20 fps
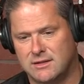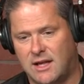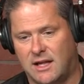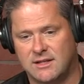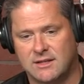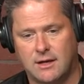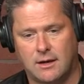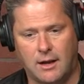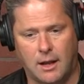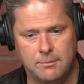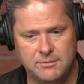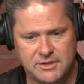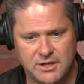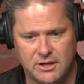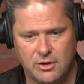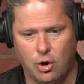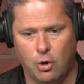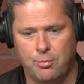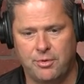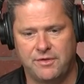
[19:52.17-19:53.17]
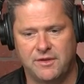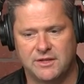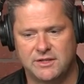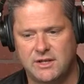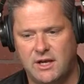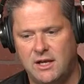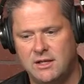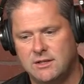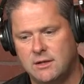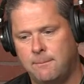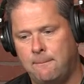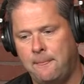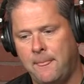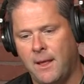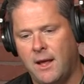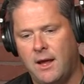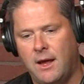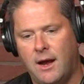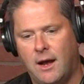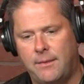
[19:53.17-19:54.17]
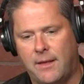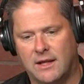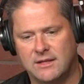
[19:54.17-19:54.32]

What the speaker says: That's Clemson to open the season, and